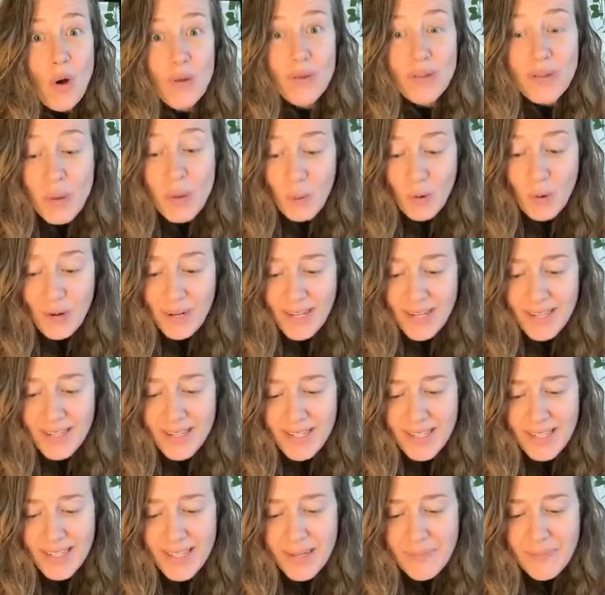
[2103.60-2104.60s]
the
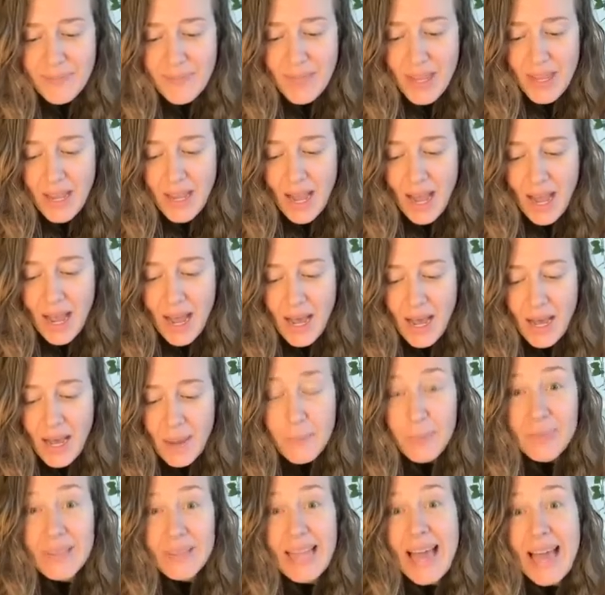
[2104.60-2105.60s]
organs.
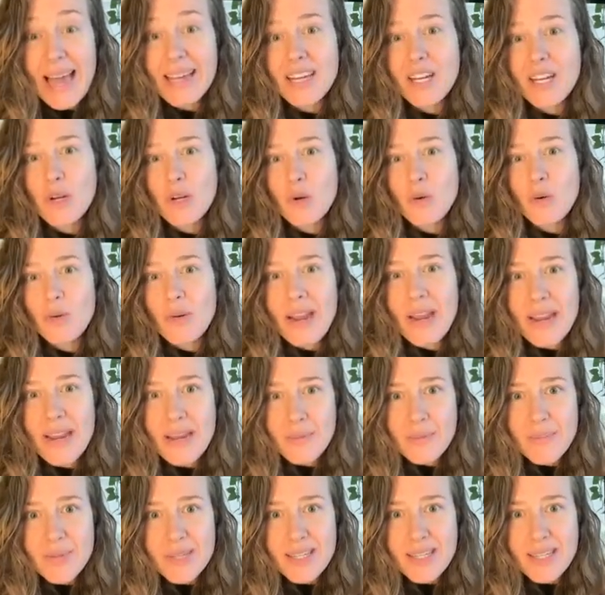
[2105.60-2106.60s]
Black
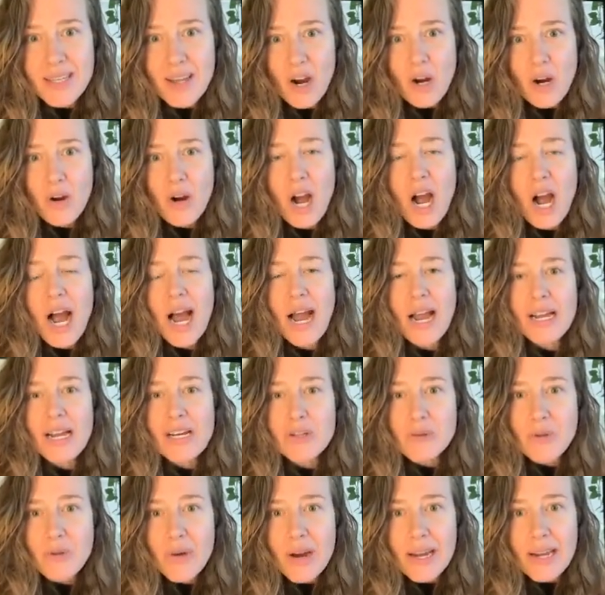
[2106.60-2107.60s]
grapes are
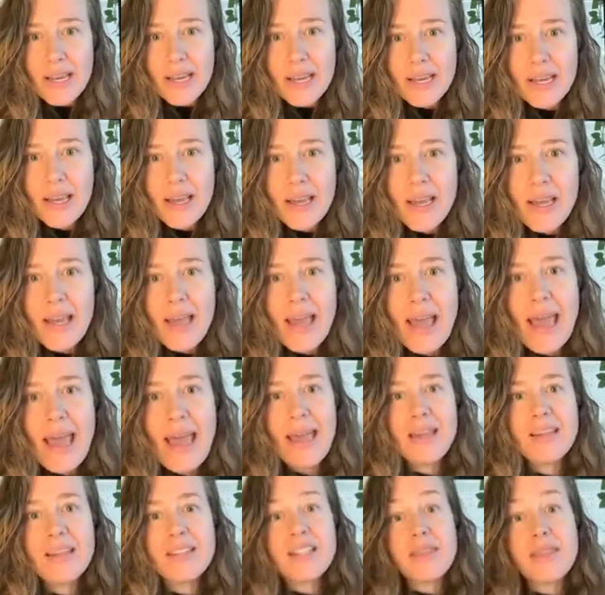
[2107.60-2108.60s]
hydrating,
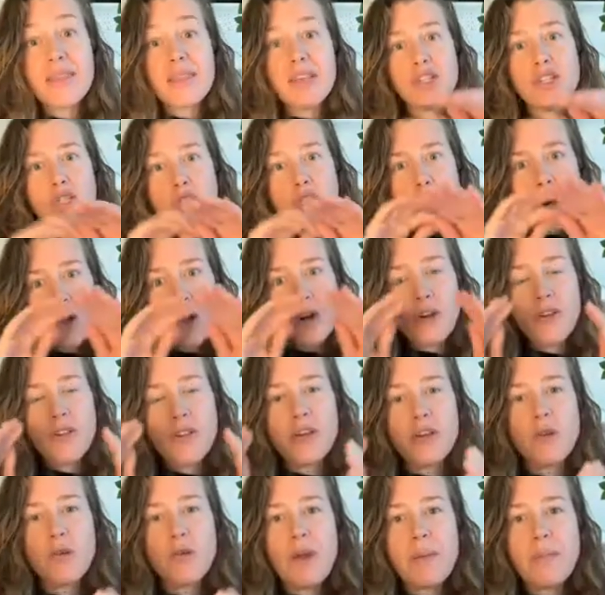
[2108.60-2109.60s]
and the darker
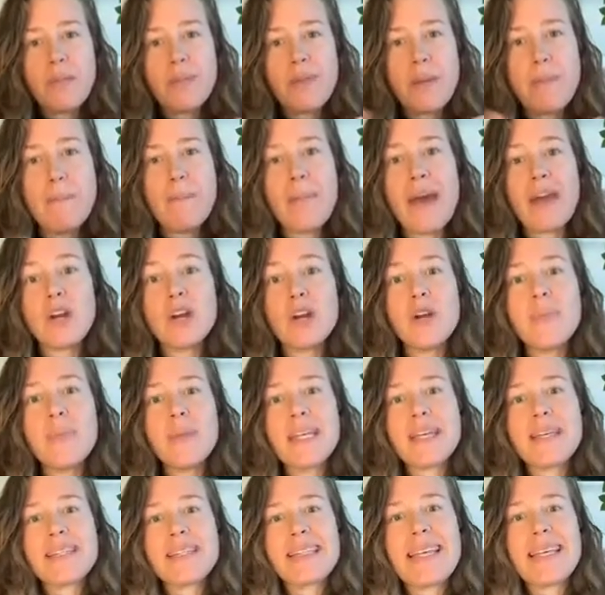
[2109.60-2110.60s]
the grape, the better,
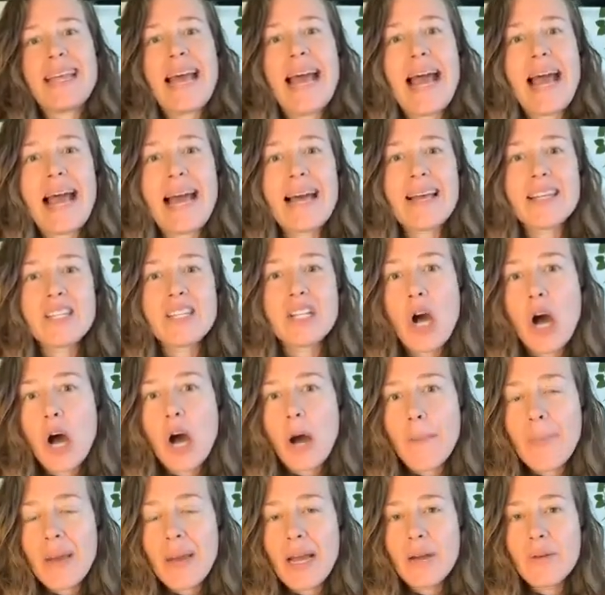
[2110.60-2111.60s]
because it has
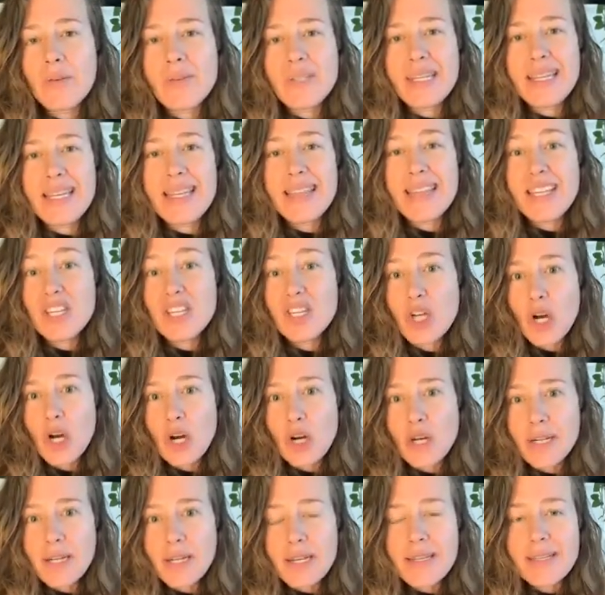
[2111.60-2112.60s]
compounds in the
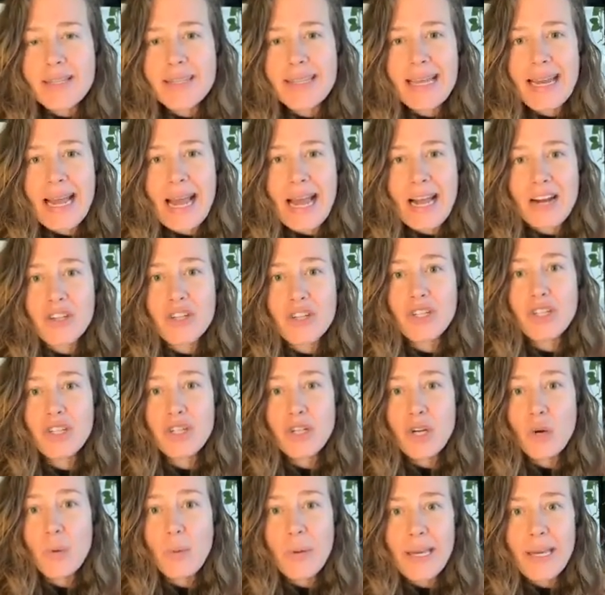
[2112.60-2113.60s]
darkness that actually
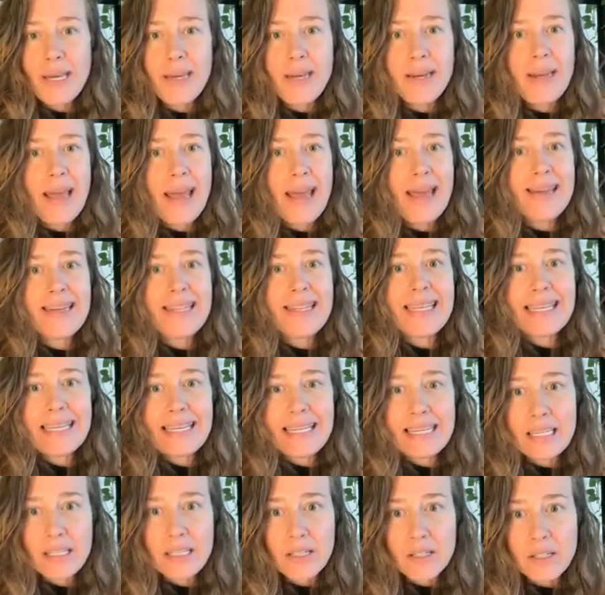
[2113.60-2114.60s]
go in and
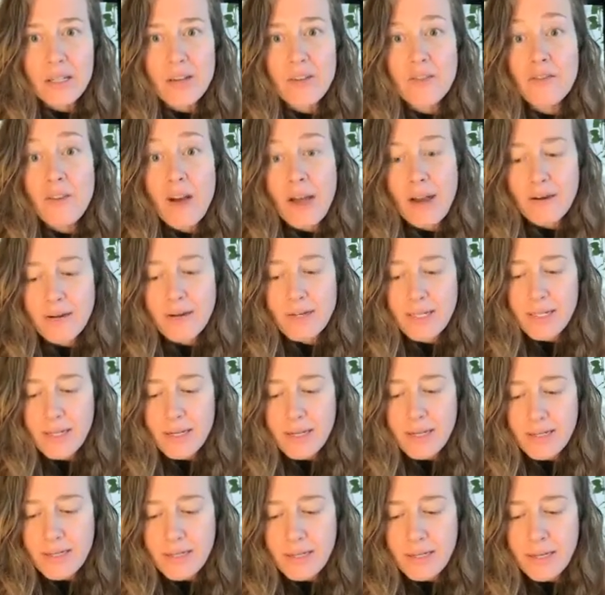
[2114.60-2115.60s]
kill
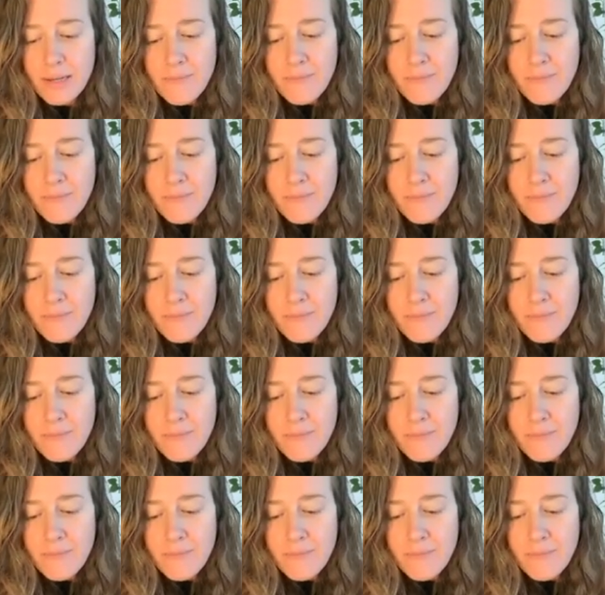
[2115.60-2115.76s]
viruses.